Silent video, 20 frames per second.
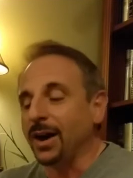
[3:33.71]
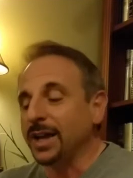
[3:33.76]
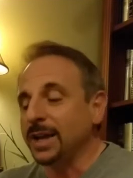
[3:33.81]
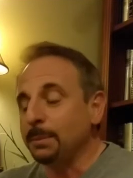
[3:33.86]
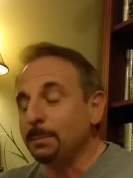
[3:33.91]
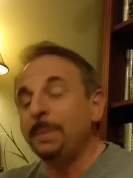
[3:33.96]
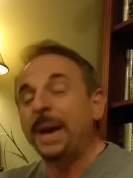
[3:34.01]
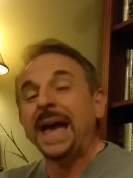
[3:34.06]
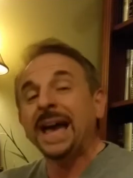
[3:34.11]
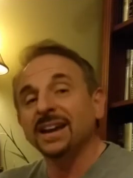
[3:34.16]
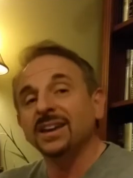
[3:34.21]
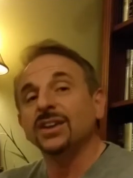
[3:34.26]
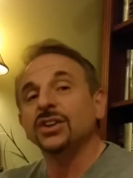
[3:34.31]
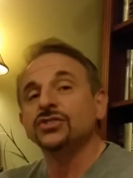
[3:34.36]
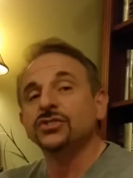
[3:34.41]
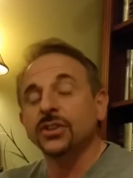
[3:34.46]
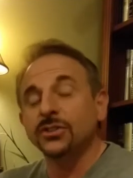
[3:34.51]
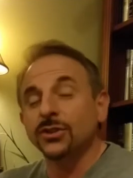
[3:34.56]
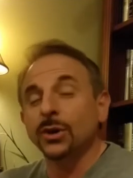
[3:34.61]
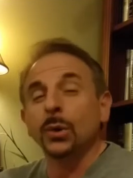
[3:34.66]
He
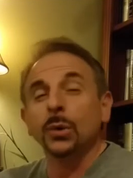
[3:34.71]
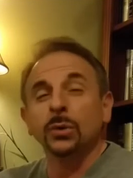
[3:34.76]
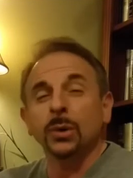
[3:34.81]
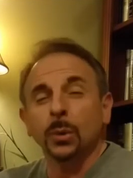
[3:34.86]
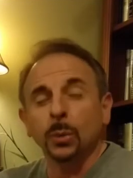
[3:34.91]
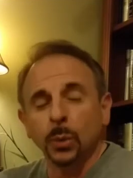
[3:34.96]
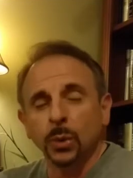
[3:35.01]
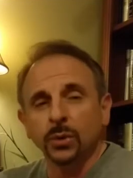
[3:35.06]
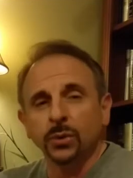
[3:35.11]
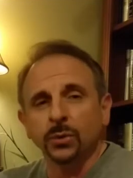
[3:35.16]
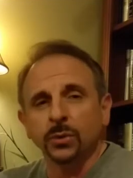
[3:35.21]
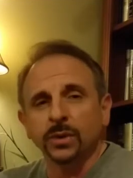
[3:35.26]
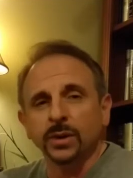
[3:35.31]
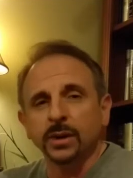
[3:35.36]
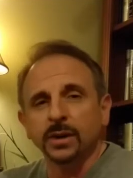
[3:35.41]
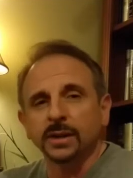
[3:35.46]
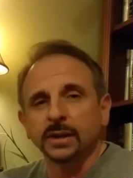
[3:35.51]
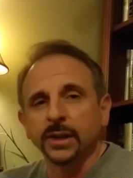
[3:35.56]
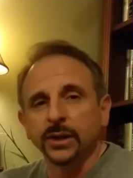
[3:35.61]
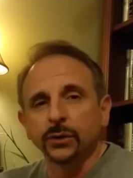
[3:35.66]
bandaged his own
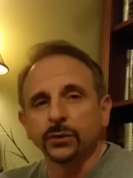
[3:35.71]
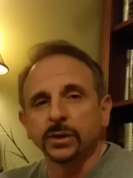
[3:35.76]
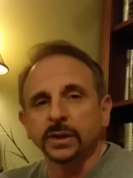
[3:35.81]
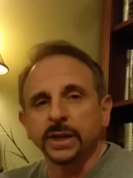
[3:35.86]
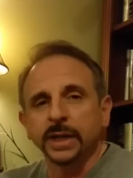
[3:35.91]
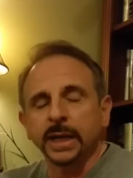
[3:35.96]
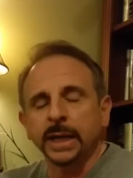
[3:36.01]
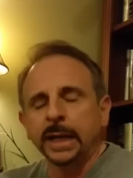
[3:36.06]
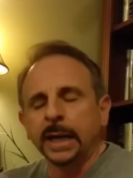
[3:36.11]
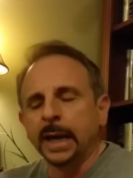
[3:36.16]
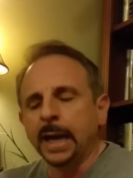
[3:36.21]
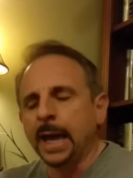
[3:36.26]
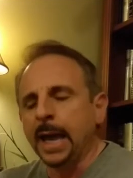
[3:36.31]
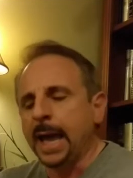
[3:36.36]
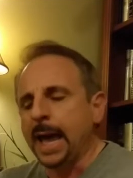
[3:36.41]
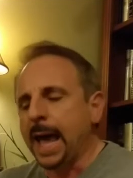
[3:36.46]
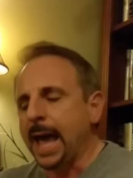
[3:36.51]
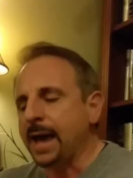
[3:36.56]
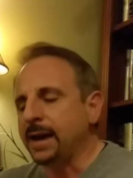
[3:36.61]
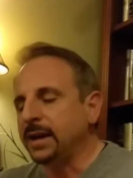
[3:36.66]
wound, literally,
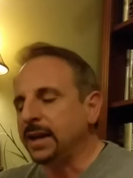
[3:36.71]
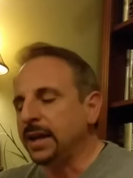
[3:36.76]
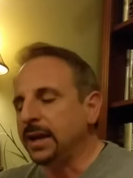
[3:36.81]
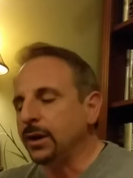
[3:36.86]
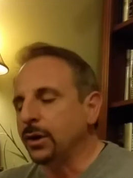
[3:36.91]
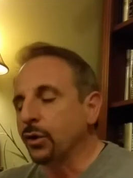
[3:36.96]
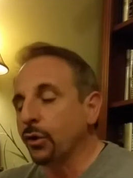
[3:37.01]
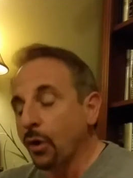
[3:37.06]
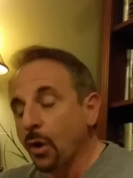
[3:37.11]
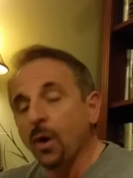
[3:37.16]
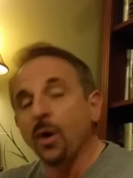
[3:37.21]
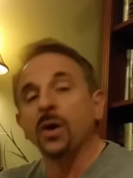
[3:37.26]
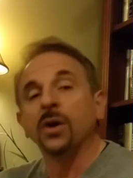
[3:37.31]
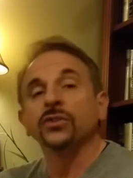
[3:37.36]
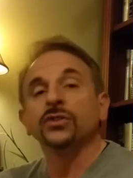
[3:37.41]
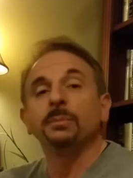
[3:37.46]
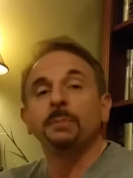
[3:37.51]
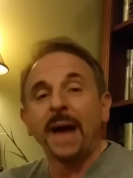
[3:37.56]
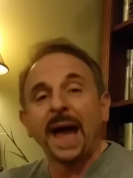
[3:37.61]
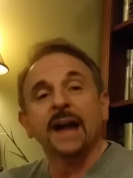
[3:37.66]
and he
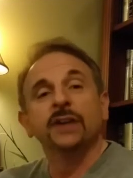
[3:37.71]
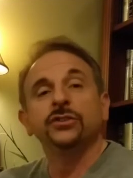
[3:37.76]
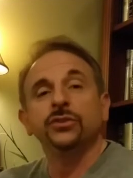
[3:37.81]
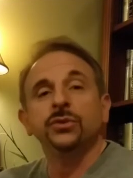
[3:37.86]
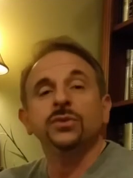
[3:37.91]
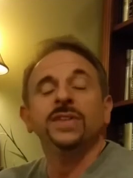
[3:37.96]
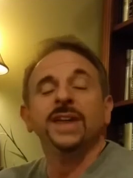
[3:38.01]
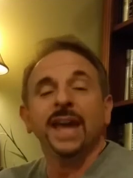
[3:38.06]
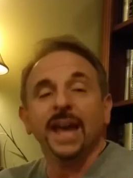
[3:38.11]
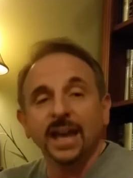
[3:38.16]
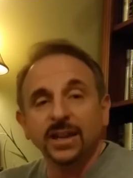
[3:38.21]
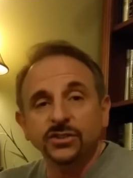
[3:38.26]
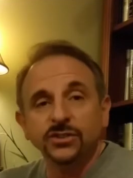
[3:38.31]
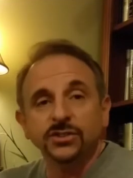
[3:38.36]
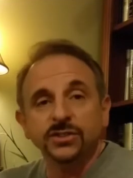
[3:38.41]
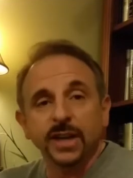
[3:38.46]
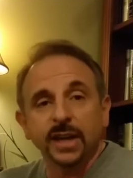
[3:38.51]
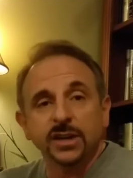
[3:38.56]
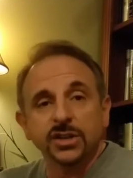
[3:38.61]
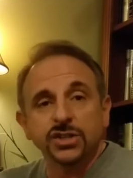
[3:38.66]
crawled back to the aid
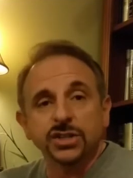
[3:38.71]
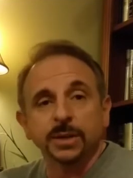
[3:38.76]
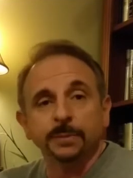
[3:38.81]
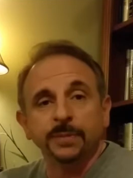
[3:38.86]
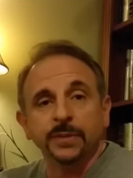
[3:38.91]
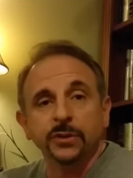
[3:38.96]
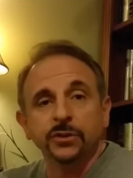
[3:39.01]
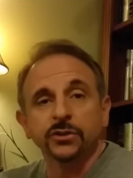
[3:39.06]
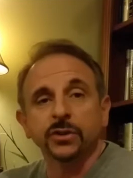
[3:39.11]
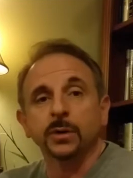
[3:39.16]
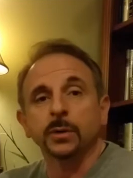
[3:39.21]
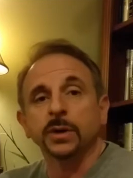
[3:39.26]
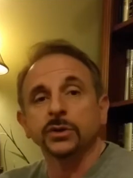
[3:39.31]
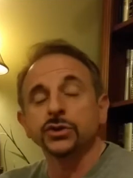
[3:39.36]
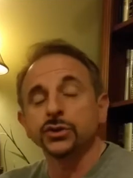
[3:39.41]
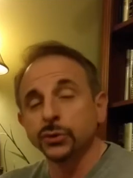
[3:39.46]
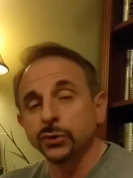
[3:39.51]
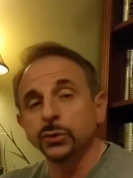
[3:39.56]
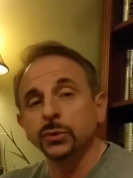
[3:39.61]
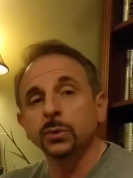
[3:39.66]
station. So a
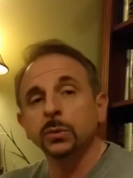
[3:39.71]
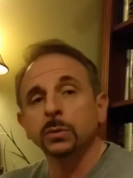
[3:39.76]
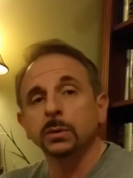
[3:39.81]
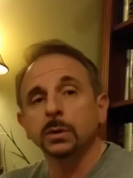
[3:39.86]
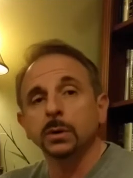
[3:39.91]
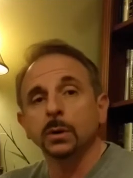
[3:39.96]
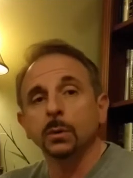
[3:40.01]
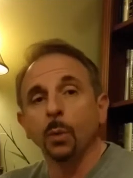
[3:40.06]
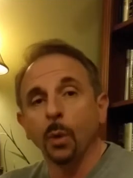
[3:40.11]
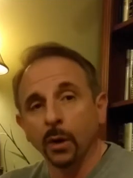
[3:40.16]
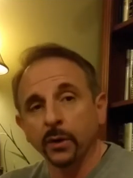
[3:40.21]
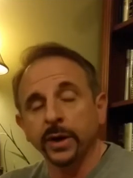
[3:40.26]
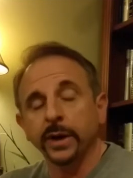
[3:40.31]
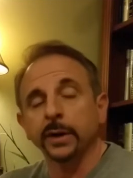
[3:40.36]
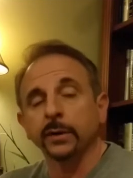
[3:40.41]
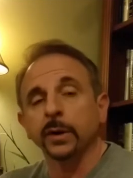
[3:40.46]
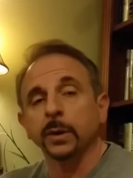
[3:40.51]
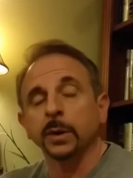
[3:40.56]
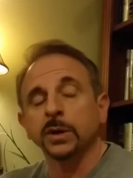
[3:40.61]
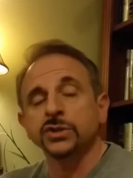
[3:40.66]
true war
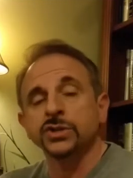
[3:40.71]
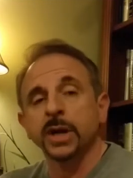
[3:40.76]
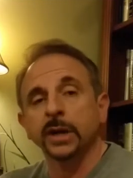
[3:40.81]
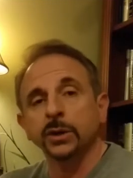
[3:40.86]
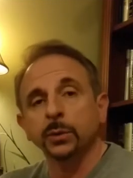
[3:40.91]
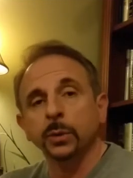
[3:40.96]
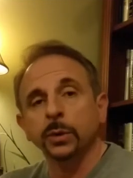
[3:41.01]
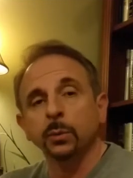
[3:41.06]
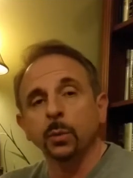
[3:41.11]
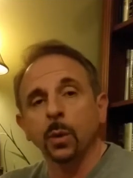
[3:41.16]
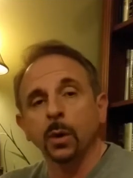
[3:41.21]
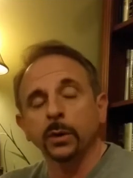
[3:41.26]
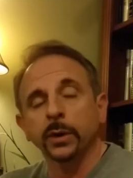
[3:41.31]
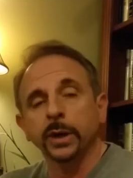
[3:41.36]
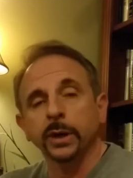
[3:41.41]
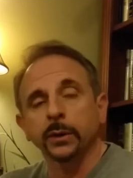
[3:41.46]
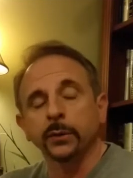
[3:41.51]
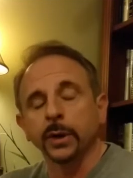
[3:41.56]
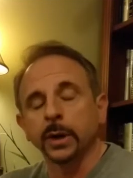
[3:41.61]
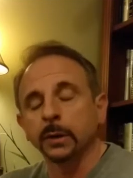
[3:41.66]
hero, a genuine war
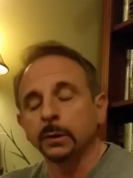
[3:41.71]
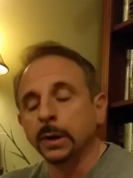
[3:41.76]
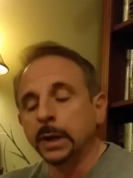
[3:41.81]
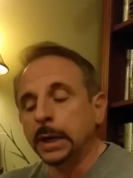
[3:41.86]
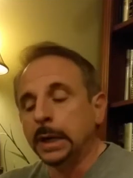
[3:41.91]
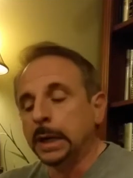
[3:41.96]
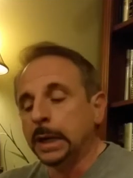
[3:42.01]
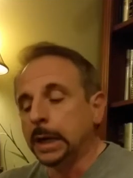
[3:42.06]
hero.